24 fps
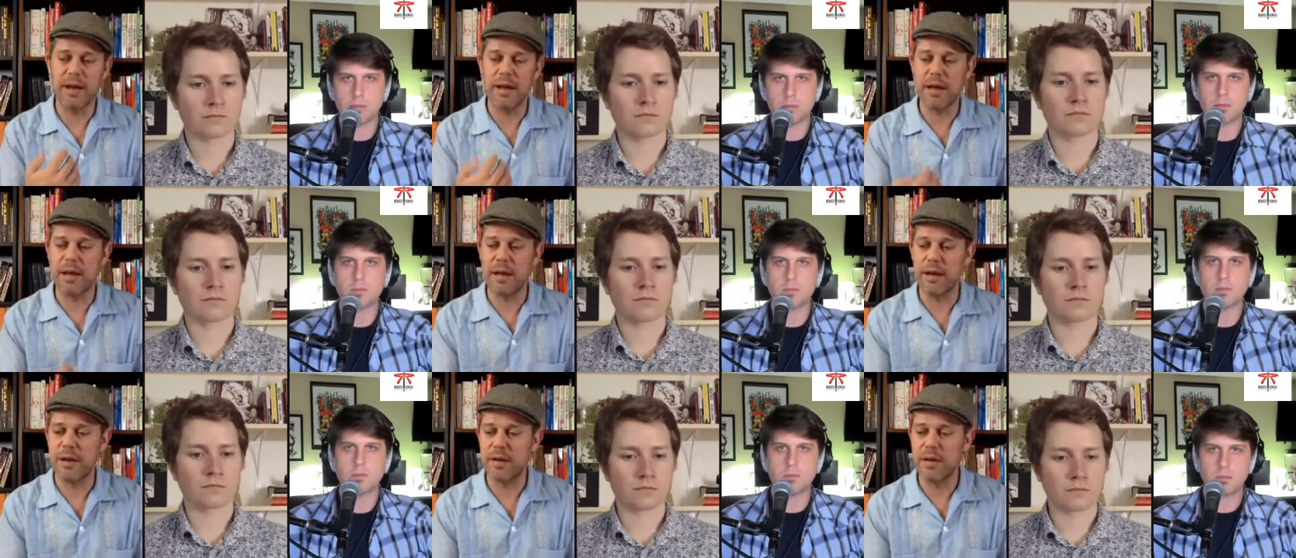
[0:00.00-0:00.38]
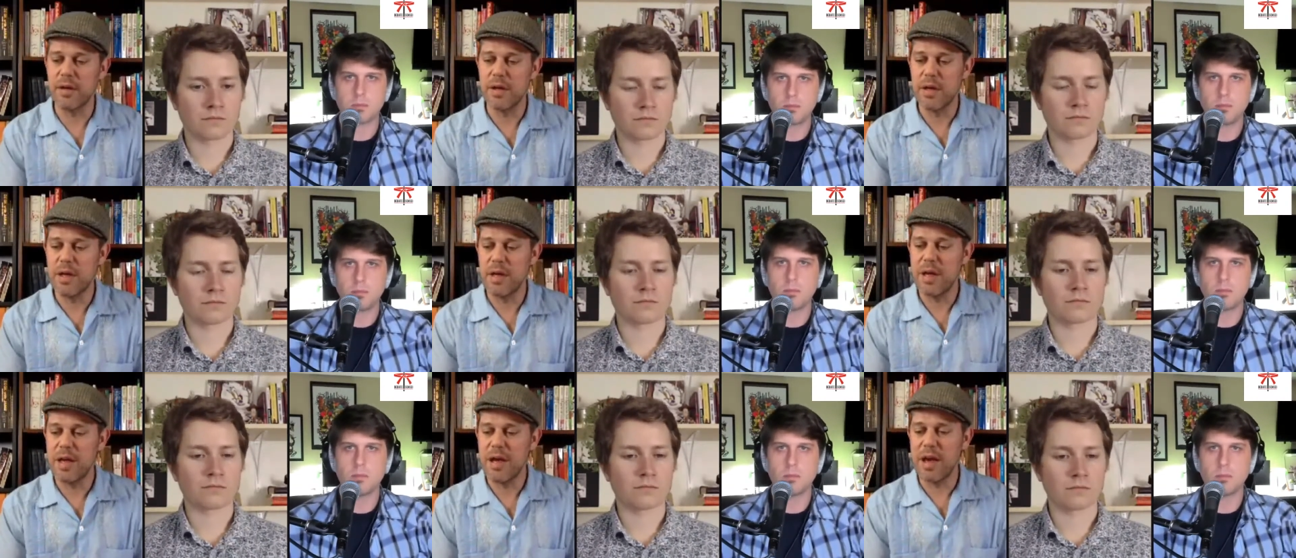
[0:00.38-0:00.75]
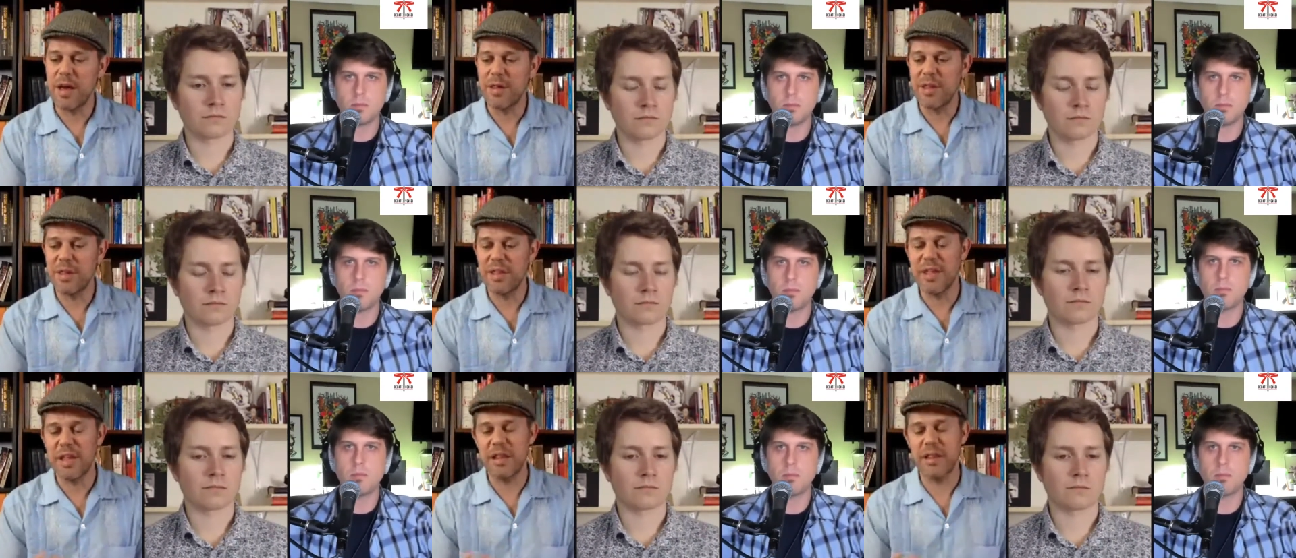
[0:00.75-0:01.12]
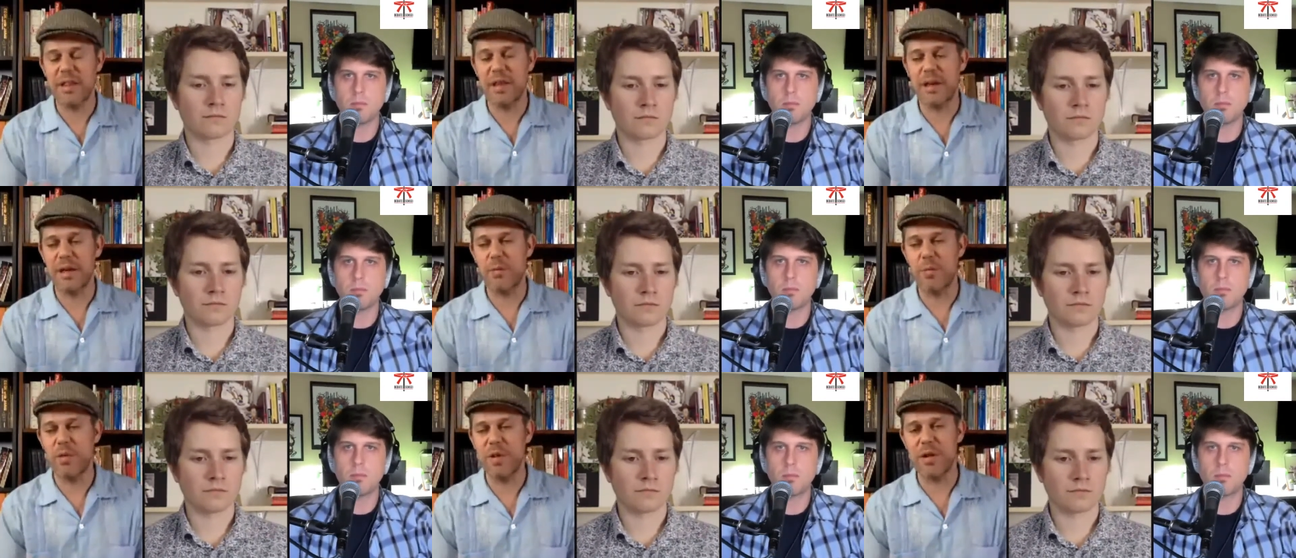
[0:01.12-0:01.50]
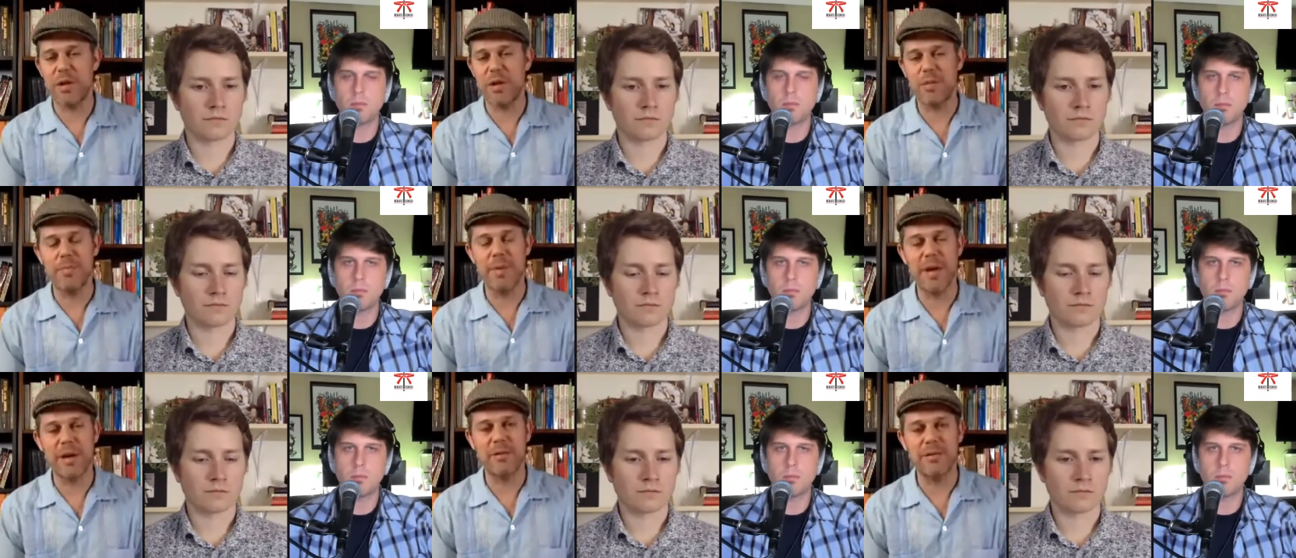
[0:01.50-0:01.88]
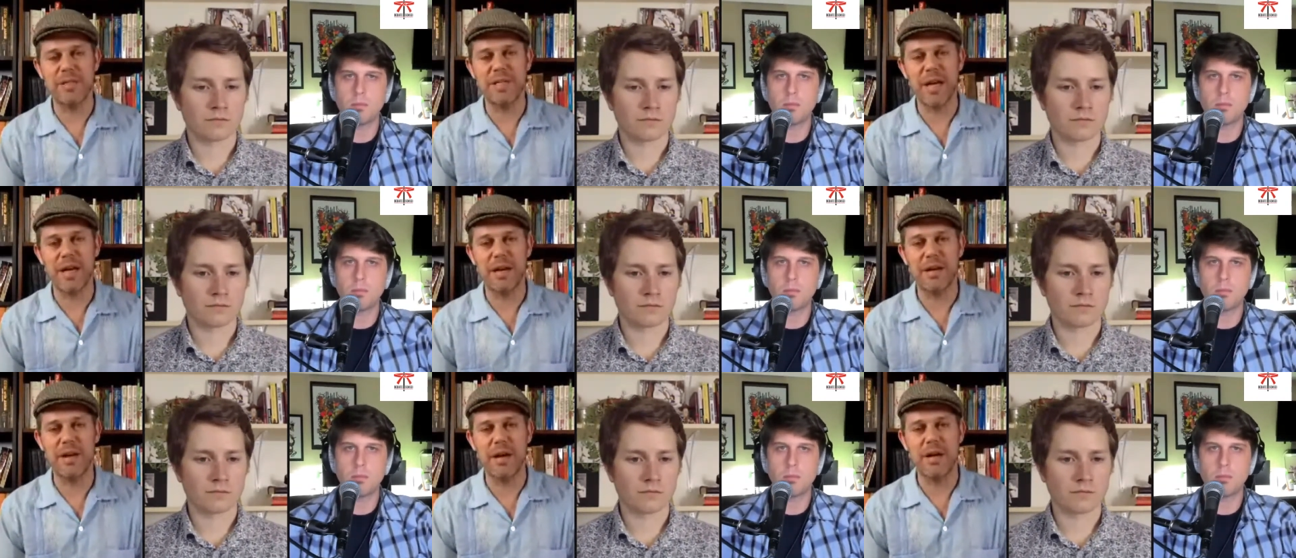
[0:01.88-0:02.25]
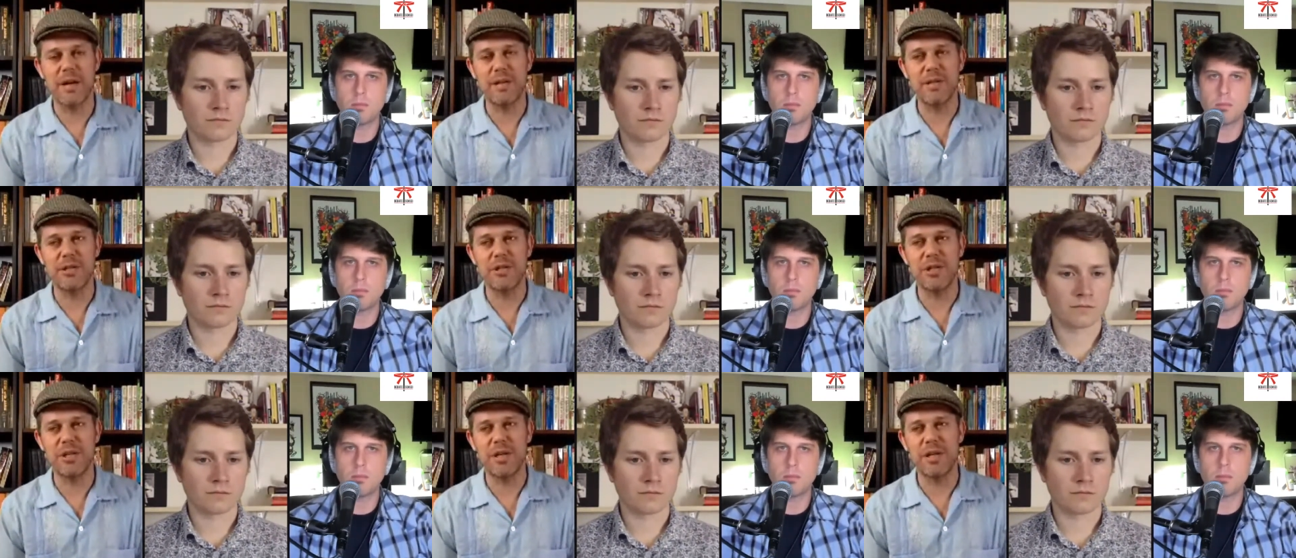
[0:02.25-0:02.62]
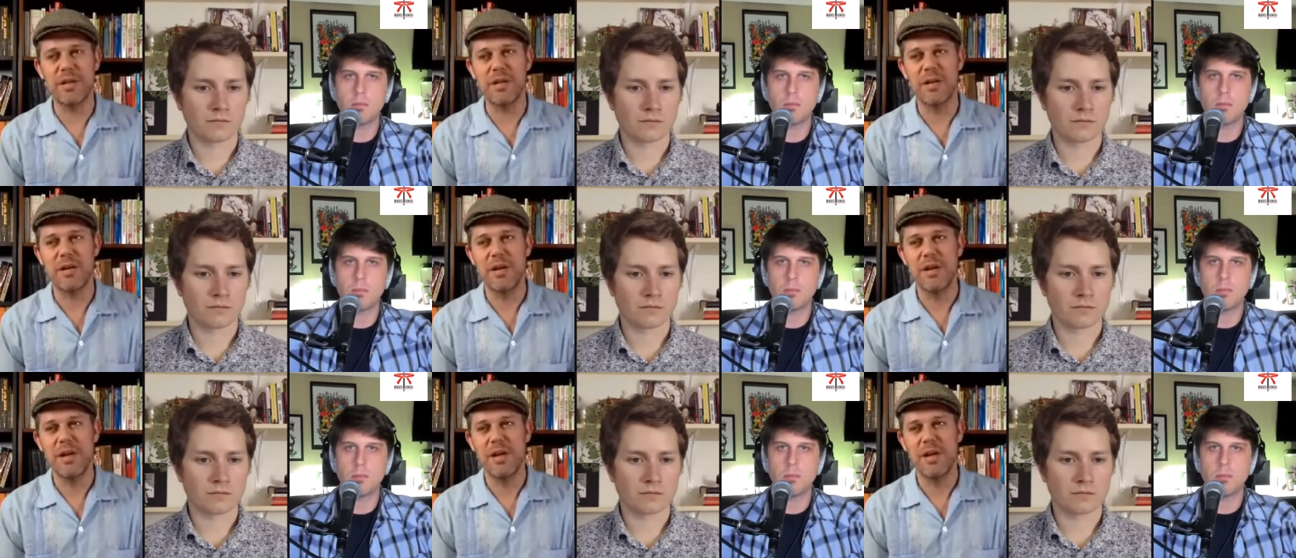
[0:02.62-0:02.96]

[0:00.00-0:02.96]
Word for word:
Speaker 1: And I think that like with our better technology,